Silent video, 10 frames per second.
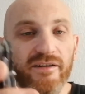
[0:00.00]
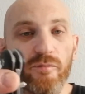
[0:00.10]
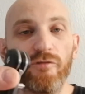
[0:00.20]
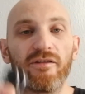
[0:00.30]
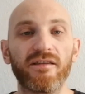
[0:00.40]

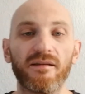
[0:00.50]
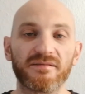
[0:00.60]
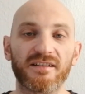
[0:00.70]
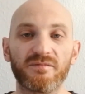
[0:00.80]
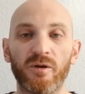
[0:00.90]
removed the thumb
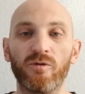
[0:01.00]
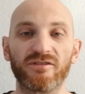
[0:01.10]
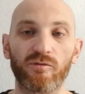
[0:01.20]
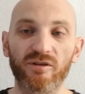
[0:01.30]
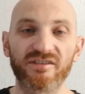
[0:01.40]
studs
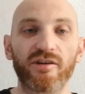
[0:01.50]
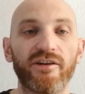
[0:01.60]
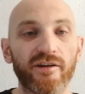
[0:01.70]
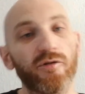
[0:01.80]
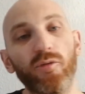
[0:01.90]
because it was
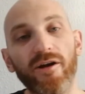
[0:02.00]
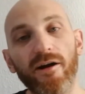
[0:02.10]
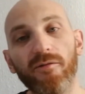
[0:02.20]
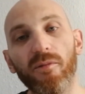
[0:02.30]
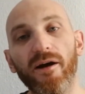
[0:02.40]
starting to wear
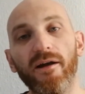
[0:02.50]
out